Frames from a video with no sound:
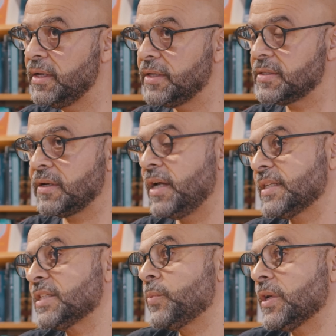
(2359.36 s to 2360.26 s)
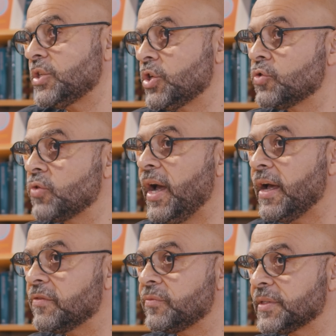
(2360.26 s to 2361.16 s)
So it's a nice aspiration to
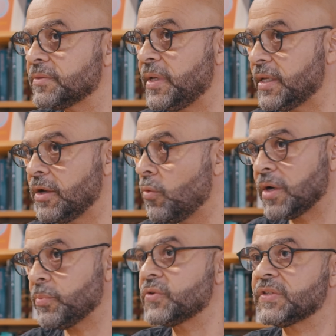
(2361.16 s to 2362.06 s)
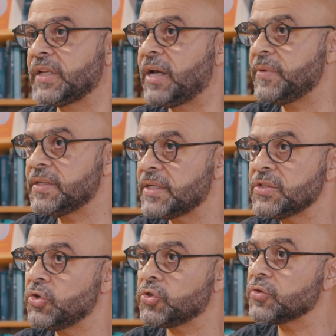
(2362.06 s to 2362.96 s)
have, but making one person happy is
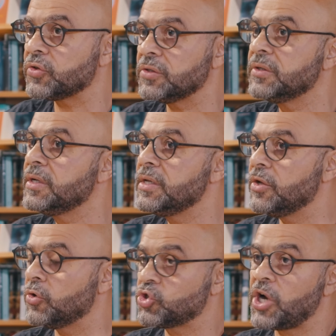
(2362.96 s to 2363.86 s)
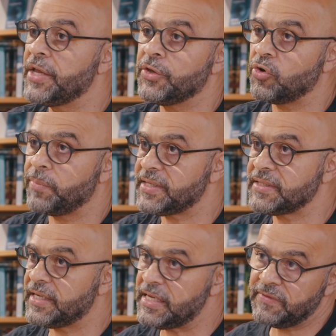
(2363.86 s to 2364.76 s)
as good. Or trying your
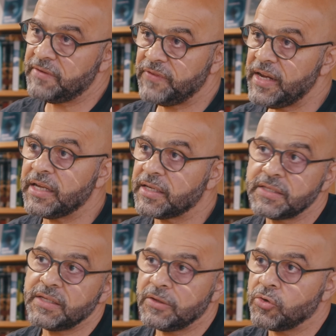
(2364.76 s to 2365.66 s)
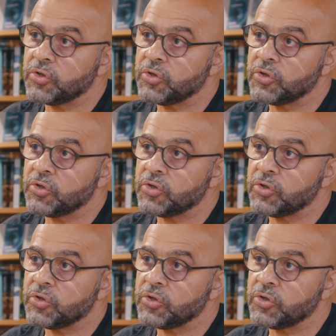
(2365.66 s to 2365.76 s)
best and even failing is still